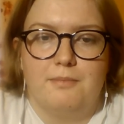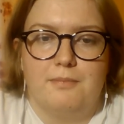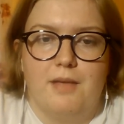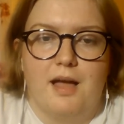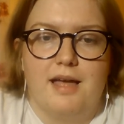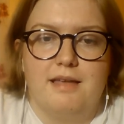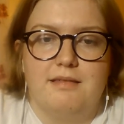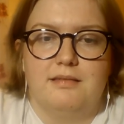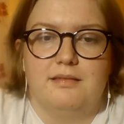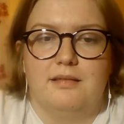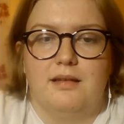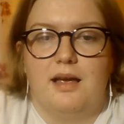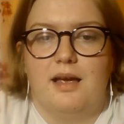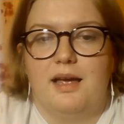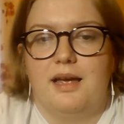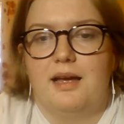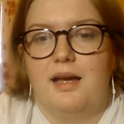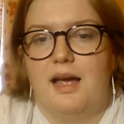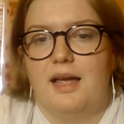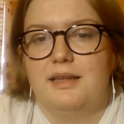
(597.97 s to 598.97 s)
I
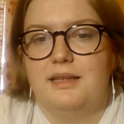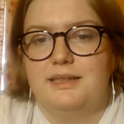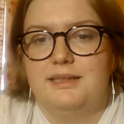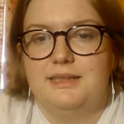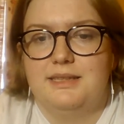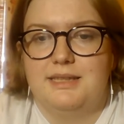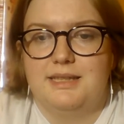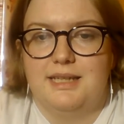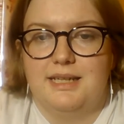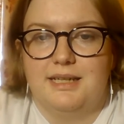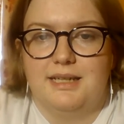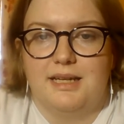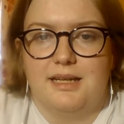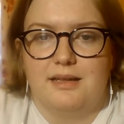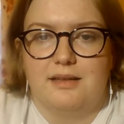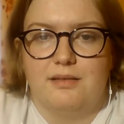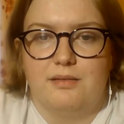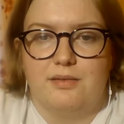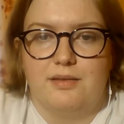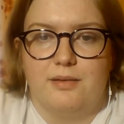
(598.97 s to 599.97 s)
like to think
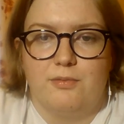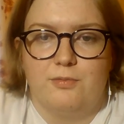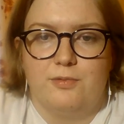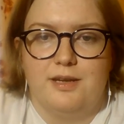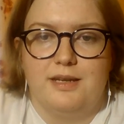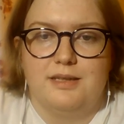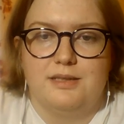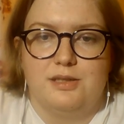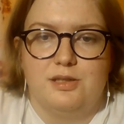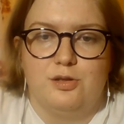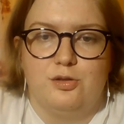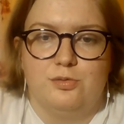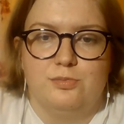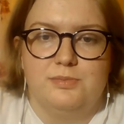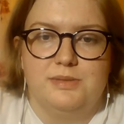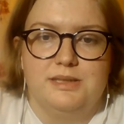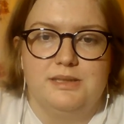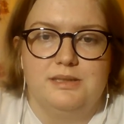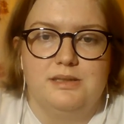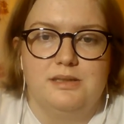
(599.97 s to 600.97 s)
that we as
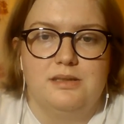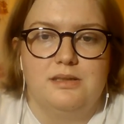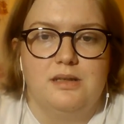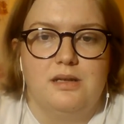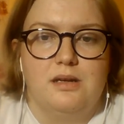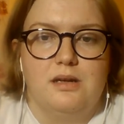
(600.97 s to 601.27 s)
humans